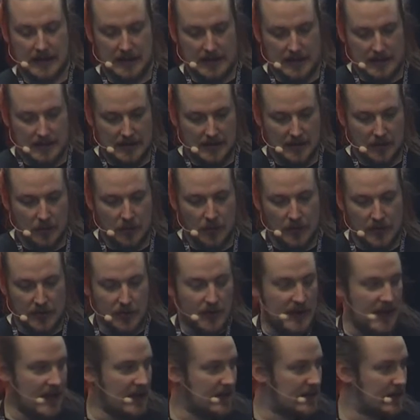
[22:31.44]
what you
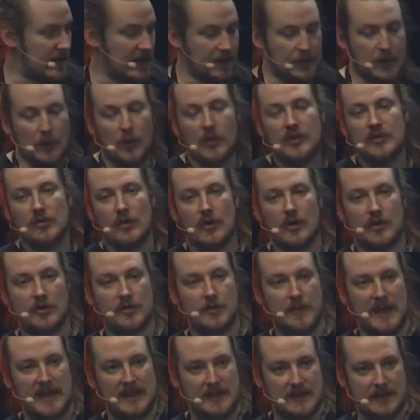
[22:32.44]
get, if you want to
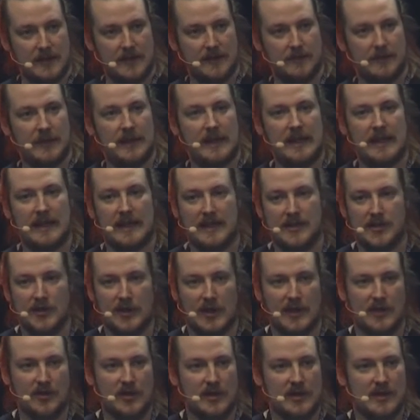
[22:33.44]
automate DNS
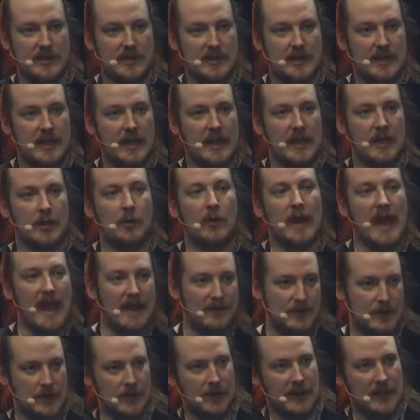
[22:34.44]
challenges, you will have
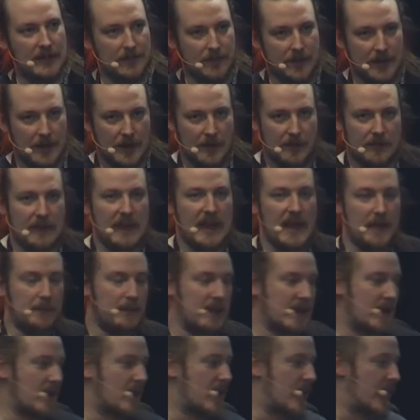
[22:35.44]
to leave the
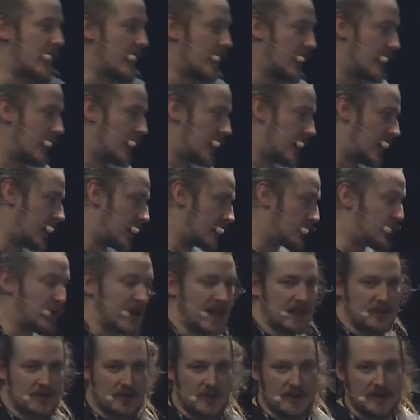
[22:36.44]
API
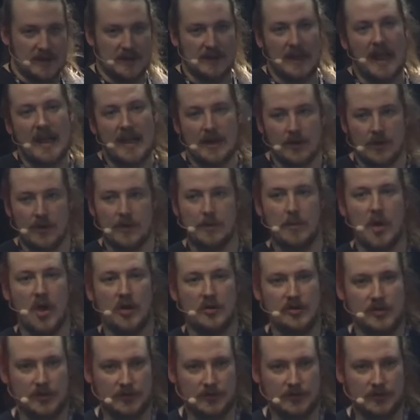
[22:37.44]
credentials lying on the box.